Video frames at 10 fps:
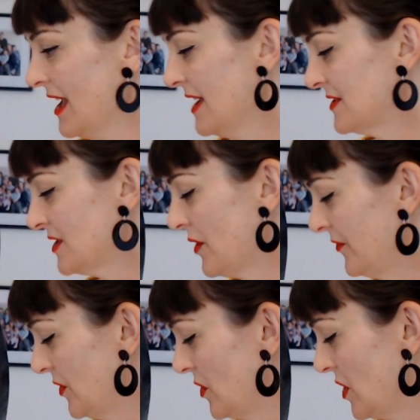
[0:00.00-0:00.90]
So
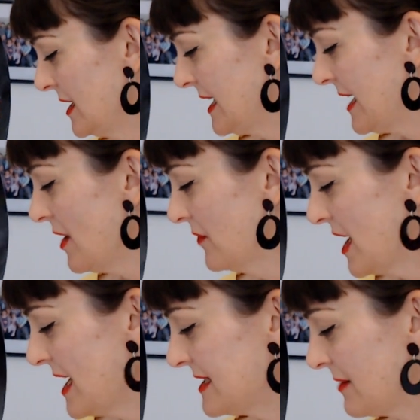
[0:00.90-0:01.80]
for Leo
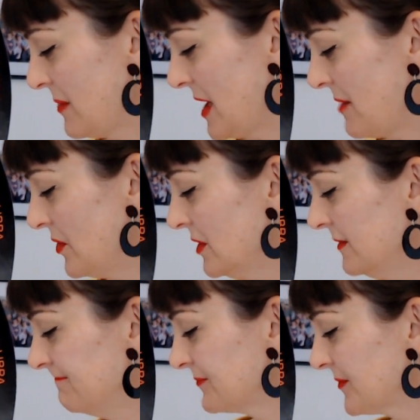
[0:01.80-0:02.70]
rising
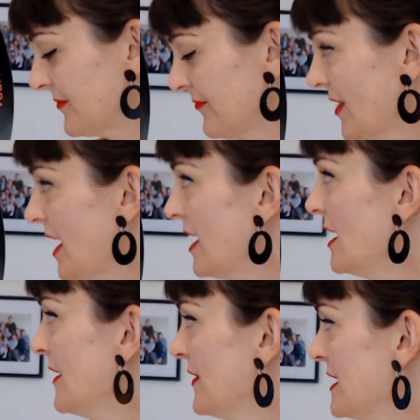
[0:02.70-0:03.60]
people,
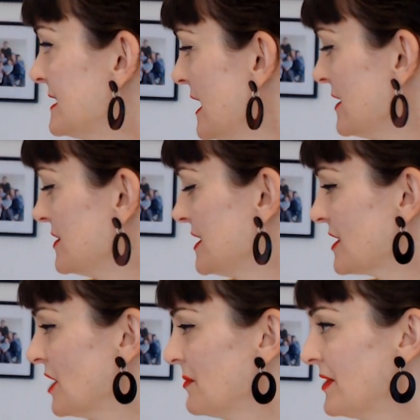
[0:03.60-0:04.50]
this energy is
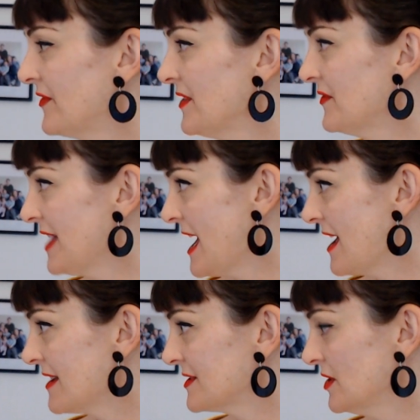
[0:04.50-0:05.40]
going to be 5th
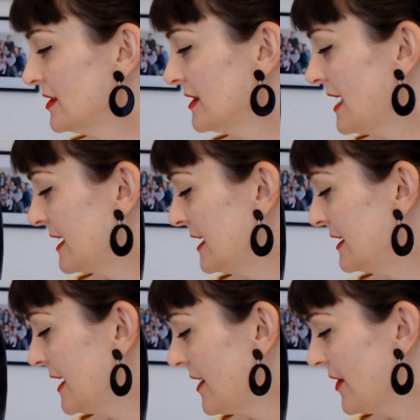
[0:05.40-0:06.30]
house. You lucky
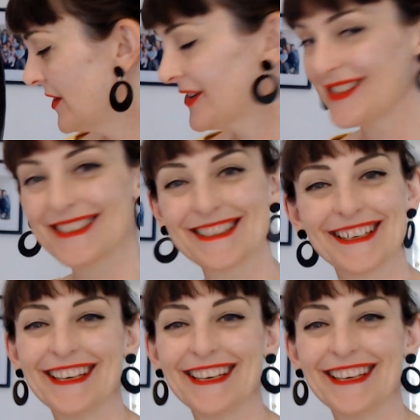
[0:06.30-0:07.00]
Leos.